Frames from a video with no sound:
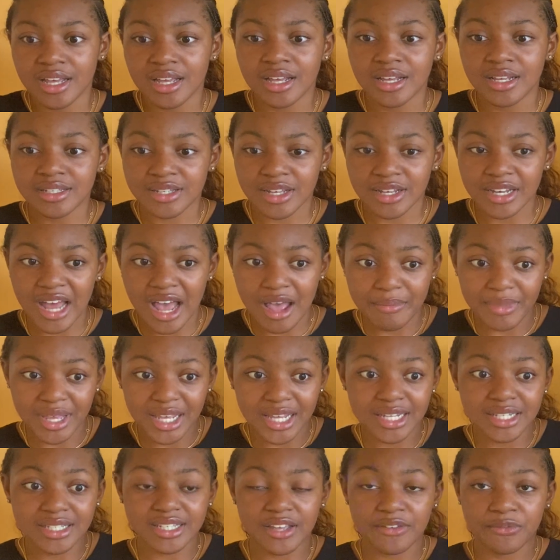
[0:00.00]
So that
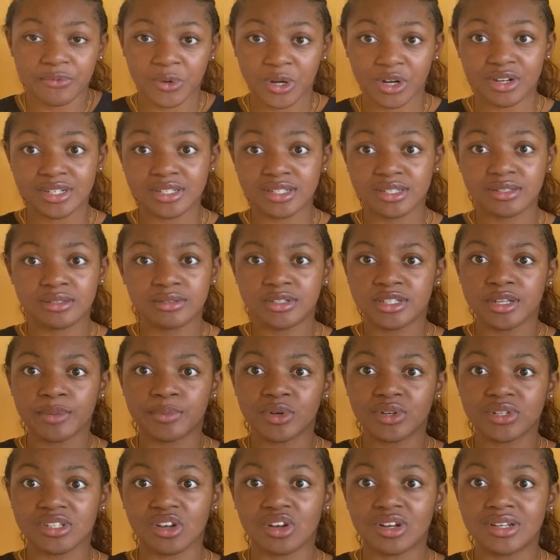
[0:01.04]
means if we're
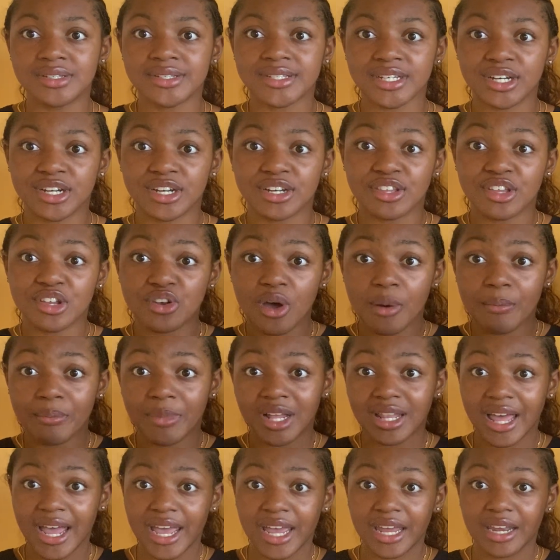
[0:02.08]
supposed to consider the number
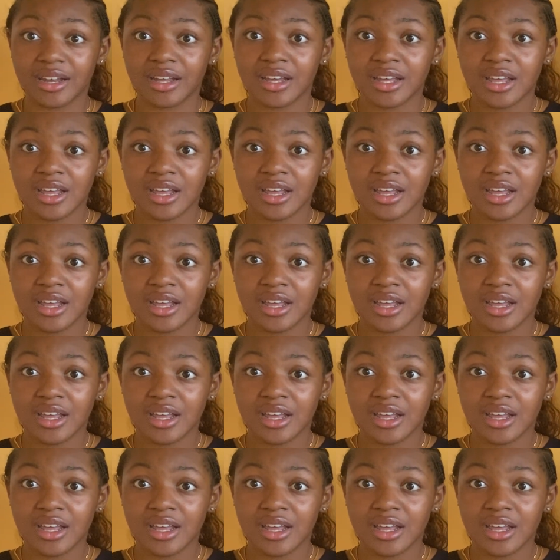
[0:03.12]
line,